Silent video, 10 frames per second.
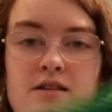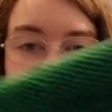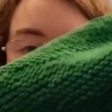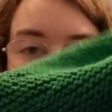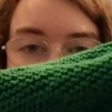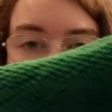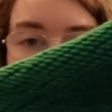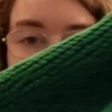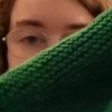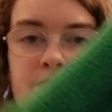for
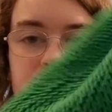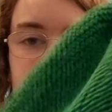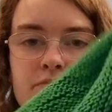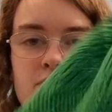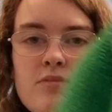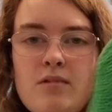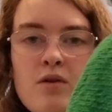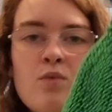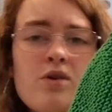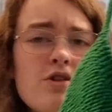this,
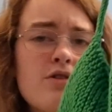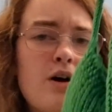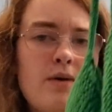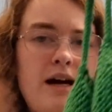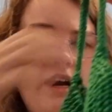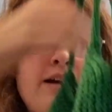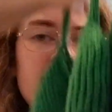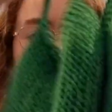which is alright.